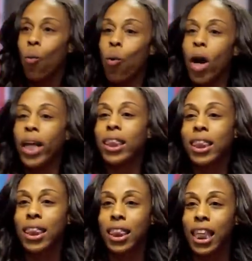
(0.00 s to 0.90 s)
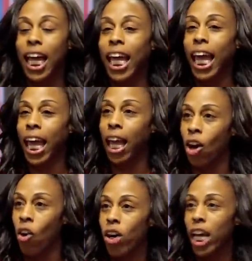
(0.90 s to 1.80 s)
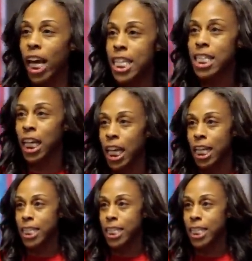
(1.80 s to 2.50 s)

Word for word: What the hell is this?